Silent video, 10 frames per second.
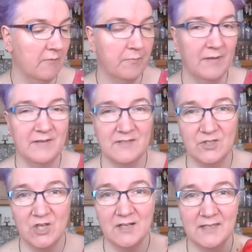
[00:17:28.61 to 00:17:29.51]
It's a
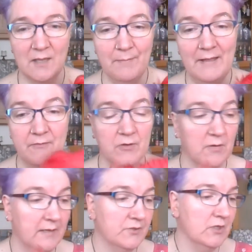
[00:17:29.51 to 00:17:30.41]
pattern that
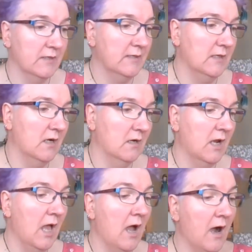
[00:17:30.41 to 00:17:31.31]
requires chunky yarn.
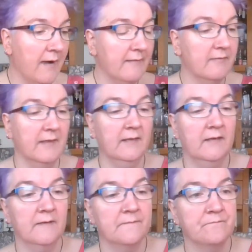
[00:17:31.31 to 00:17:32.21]
I
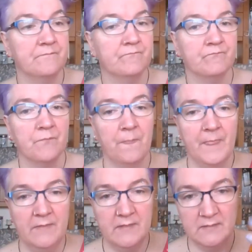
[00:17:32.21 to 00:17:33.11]
think
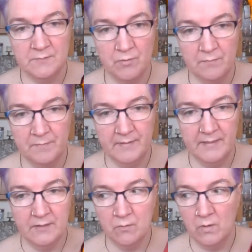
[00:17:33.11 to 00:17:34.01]
this is
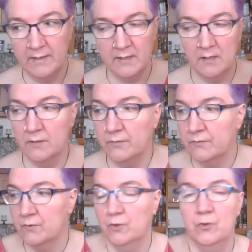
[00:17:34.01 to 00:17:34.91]
probably quite close
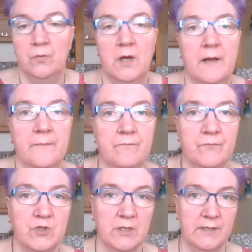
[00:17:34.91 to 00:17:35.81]
to
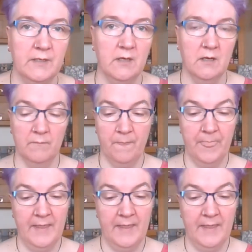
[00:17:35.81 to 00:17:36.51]
chunky yarn.